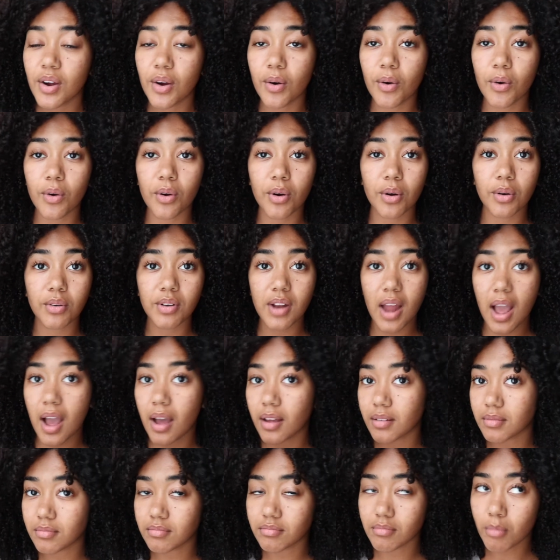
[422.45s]
or
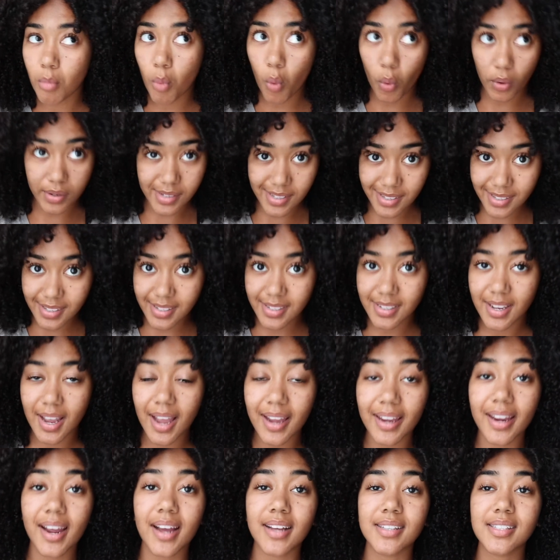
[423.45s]
not moist,
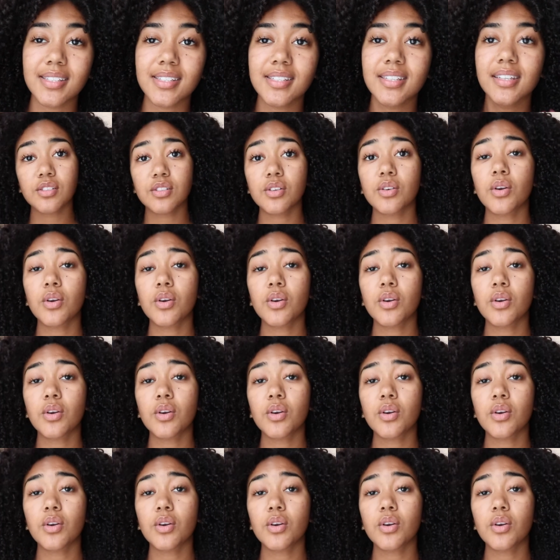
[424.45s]
I guess. So